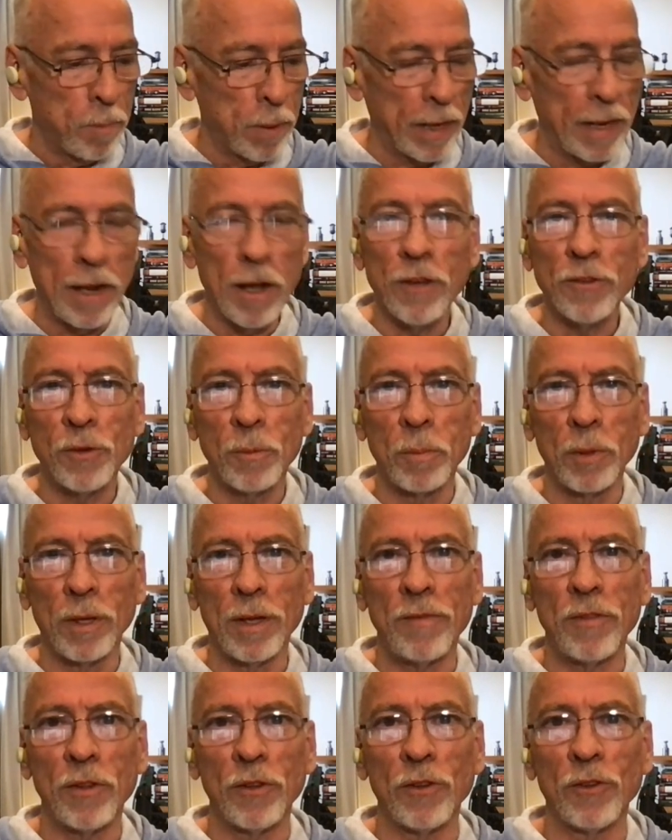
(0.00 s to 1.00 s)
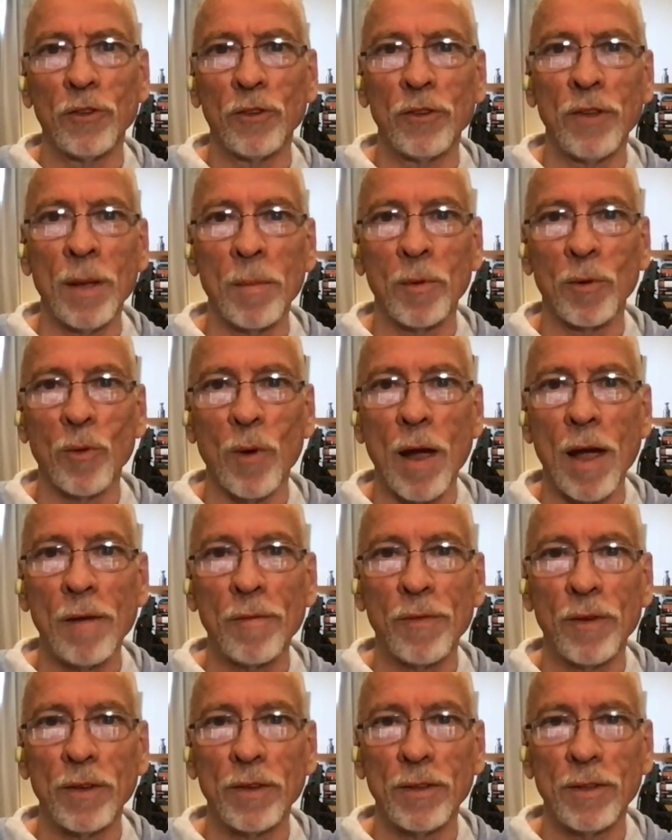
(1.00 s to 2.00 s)
But I also believe that there's a
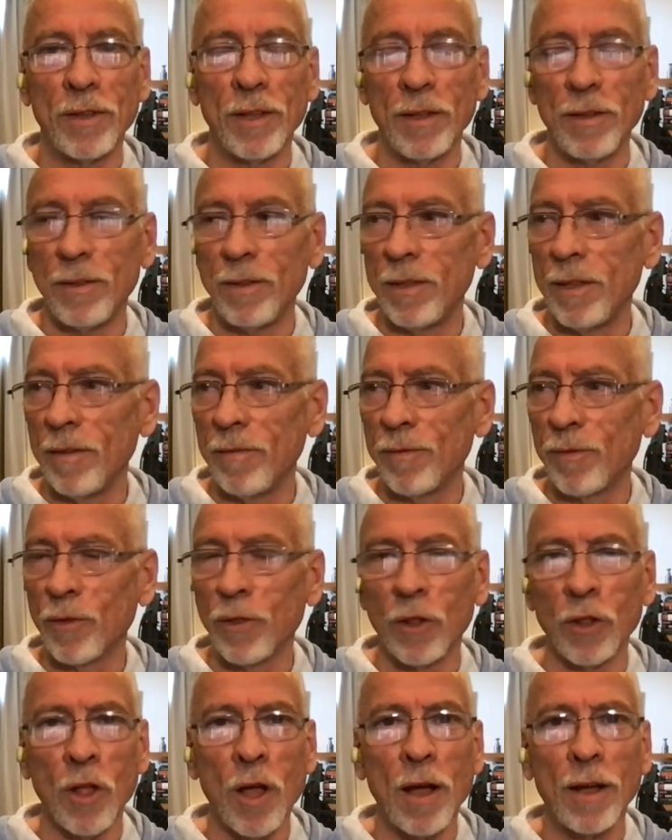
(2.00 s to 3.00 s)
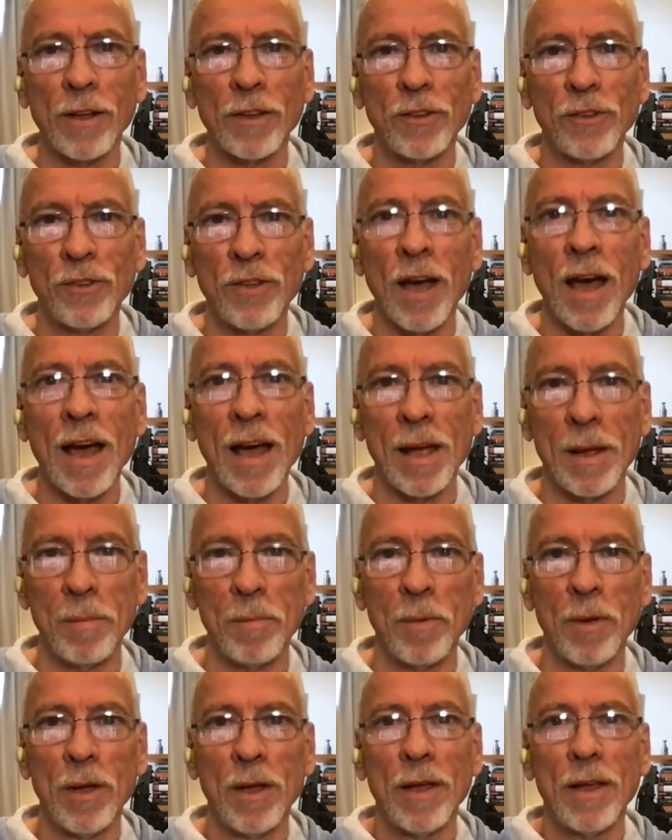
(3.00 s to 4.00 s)
demographic that, that for the longest
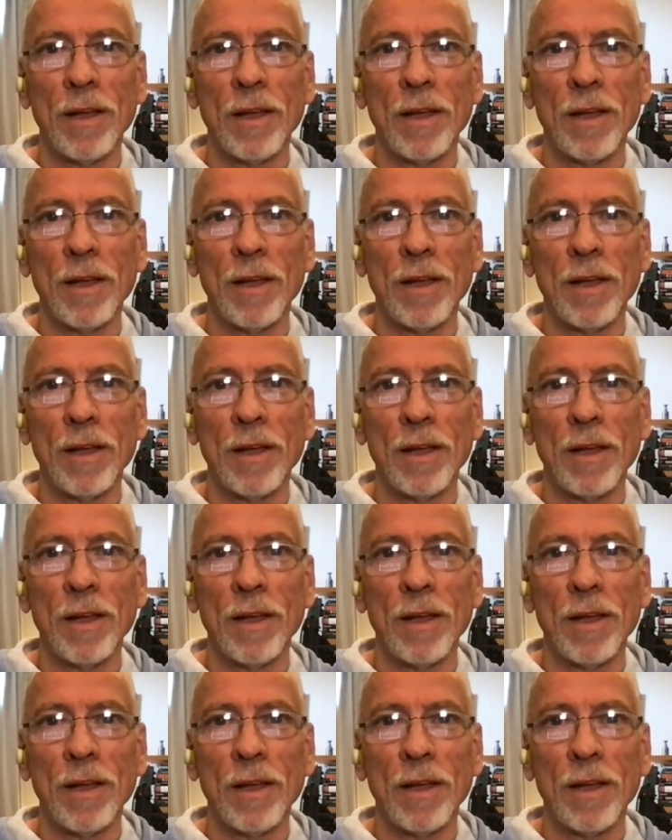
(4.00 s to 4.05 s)
time,